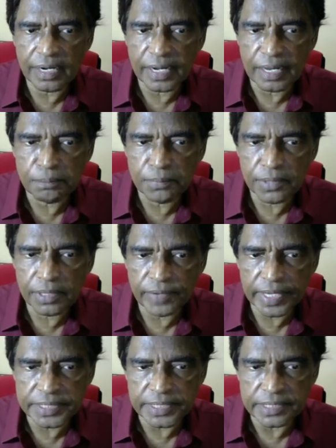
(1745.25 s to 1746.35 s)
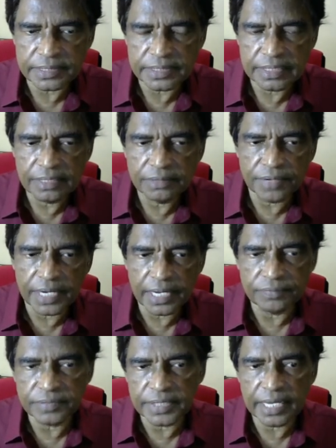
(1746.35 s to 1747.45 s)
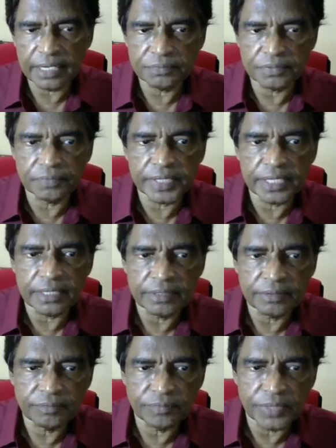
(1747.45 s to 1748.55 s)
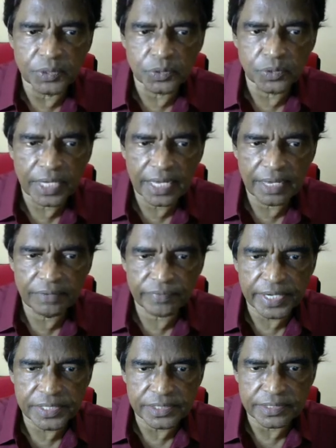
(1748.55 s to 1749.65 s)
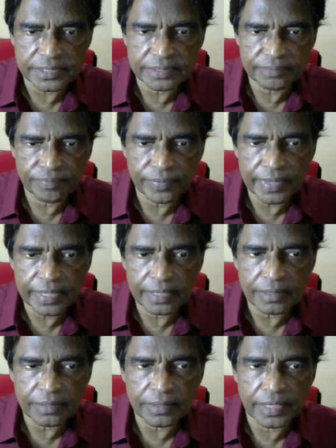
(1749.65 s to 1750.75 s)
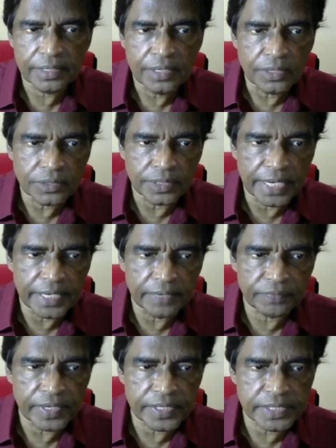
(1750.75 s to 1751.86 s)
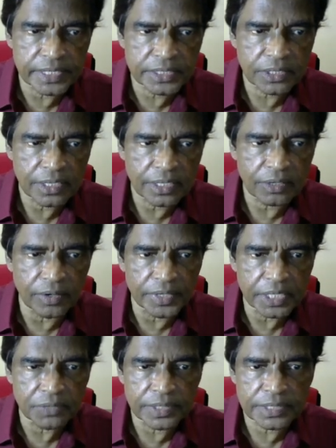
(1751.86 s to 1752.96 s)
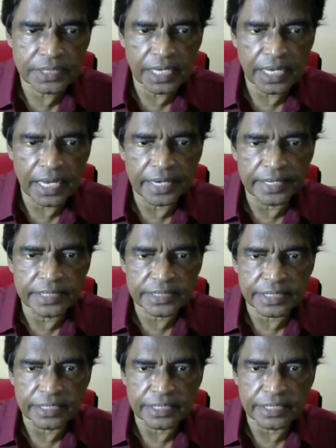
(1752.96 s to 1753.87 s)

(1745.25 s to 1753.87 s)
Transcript: Number of accidents, 5, 10, 15. We don't have fractions, right? So that differentiates continuous and discrete.